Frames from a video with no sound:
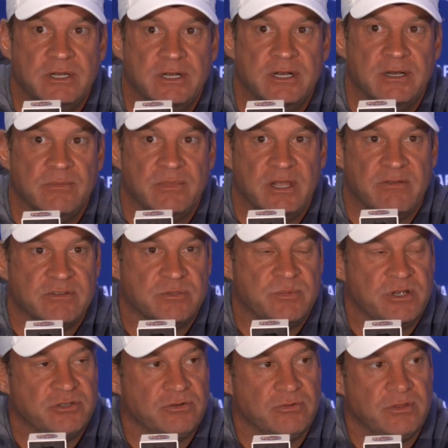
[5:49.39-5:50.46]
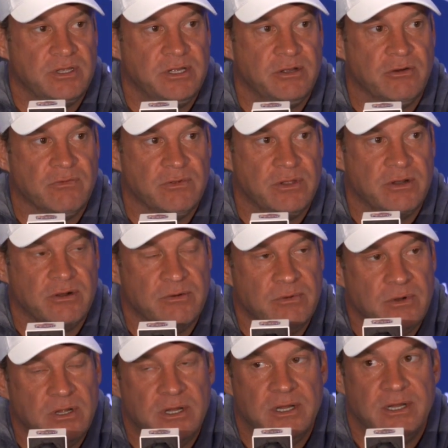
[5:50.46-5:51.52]
um, they have a special thing over there
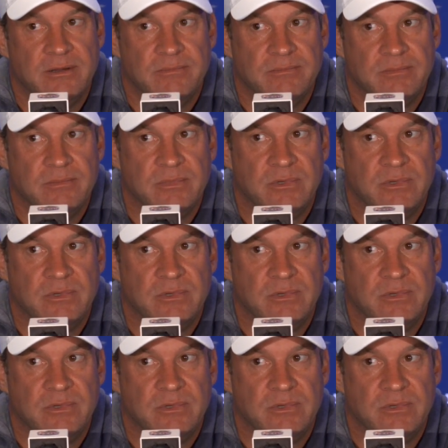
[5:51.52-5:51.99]
um,